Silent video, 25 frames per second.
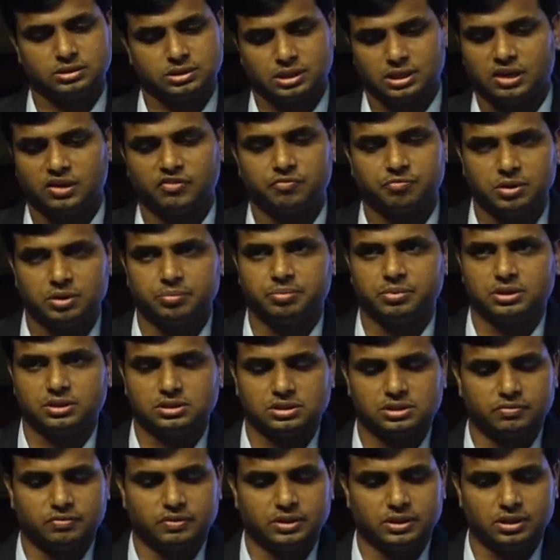craft paper
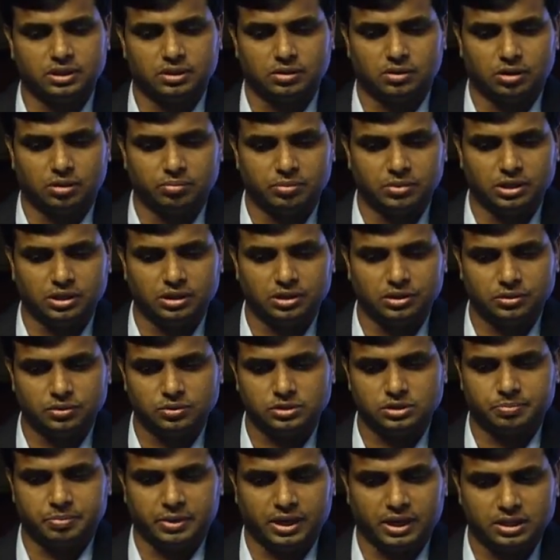is a very commonly
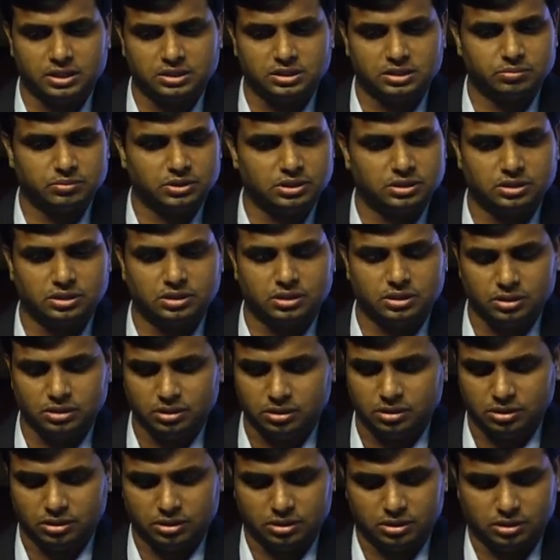used packaging material.
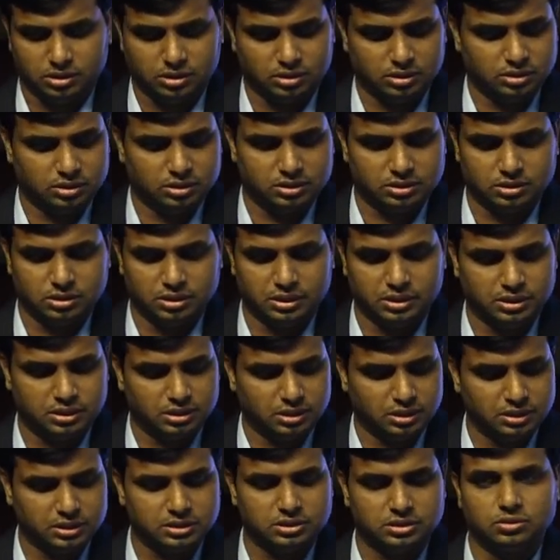It
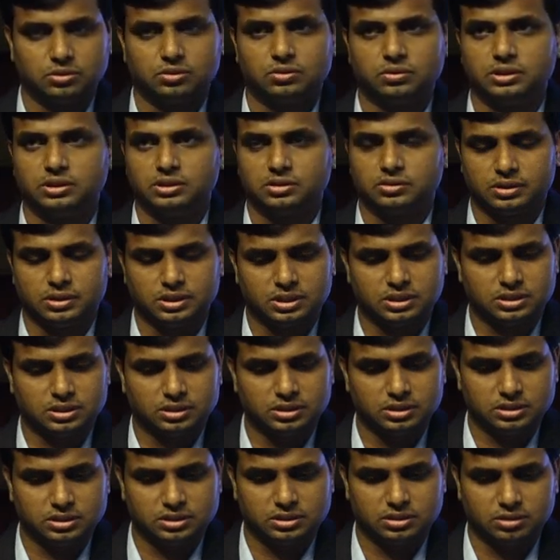needs no introduction.
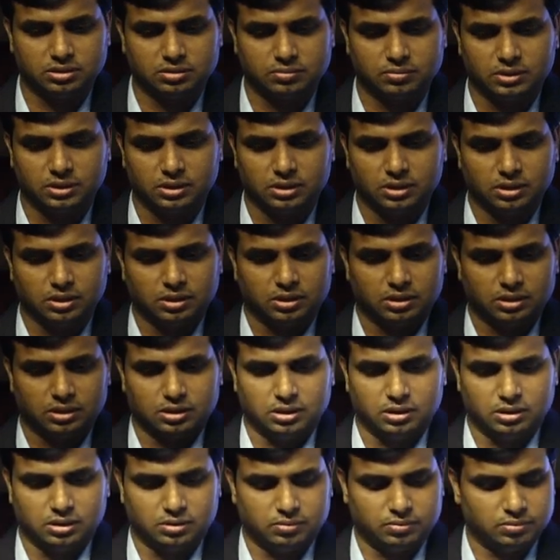
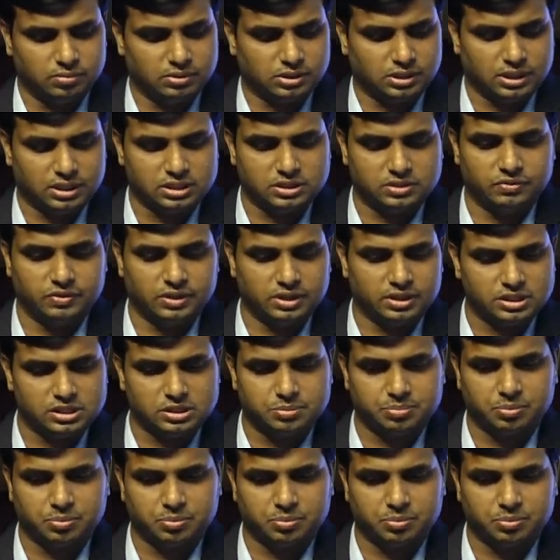It has various